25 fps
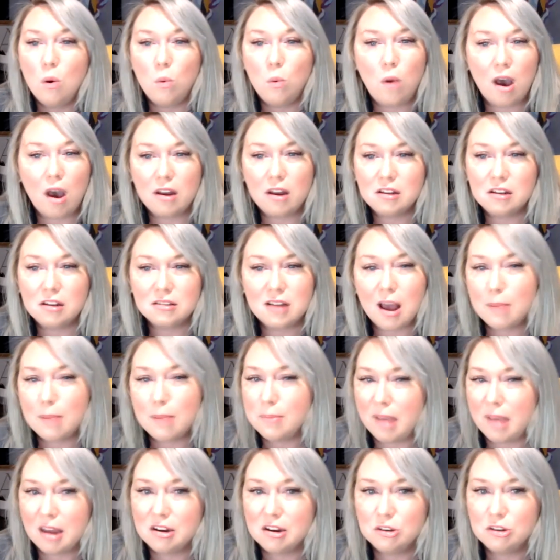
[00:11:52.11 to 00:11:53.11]
while it is
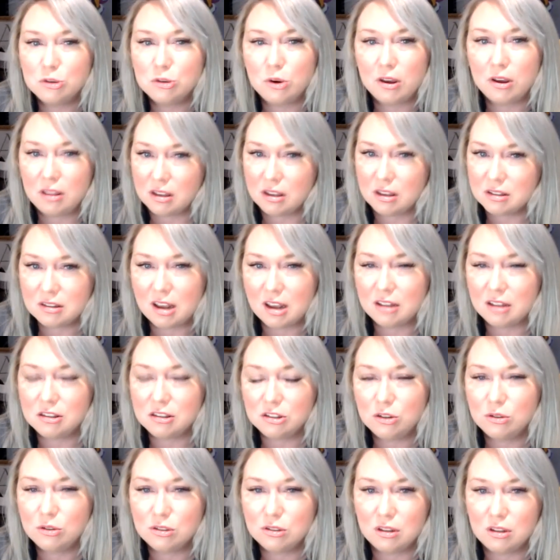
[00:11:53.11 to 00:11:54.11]
not mandatory that
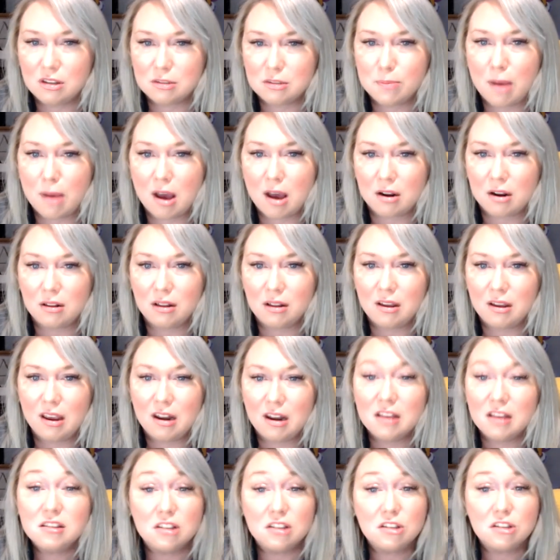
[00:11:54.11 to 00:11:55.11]
states use this model,
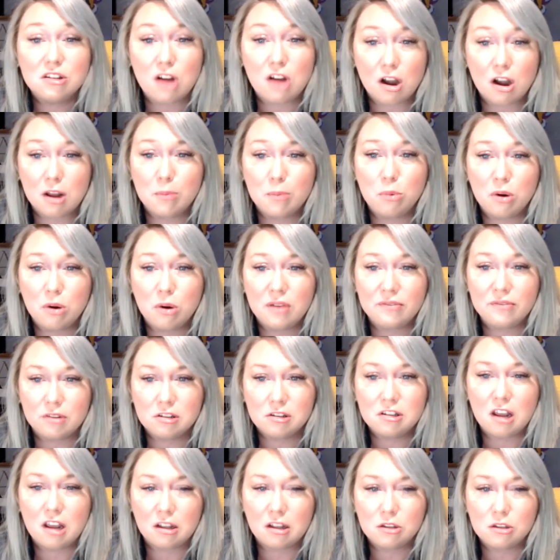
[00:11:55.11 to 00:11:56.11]
it is a starting point for
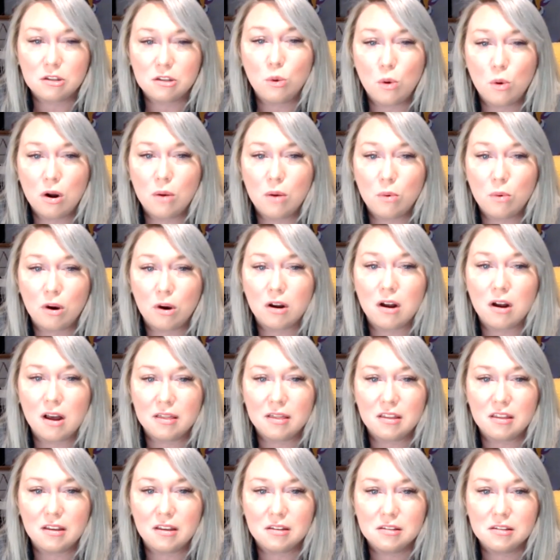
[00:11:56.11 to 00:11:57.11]
states who want to work
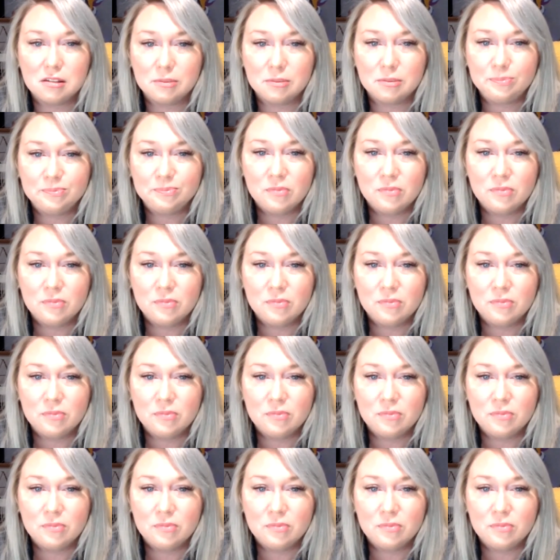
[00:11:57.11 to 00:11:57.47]
on this.